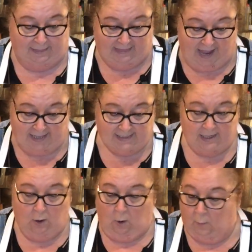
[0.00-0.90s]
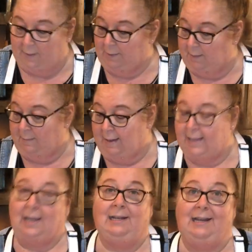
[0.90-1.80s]
But that's what I'm going to be
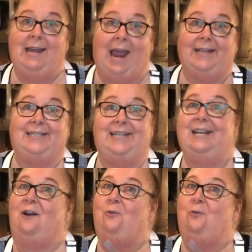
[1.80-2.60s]
making next